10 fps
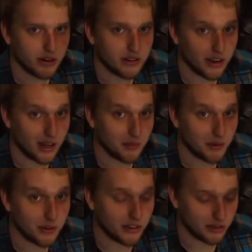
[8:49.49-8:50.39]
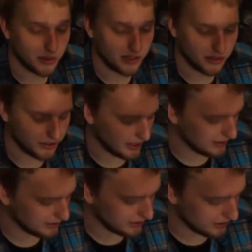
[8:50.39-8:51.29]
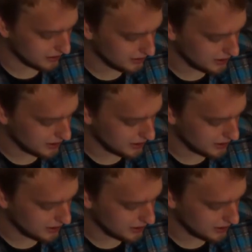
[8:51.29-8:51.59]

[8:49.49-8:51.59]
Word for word: a time increment you set. So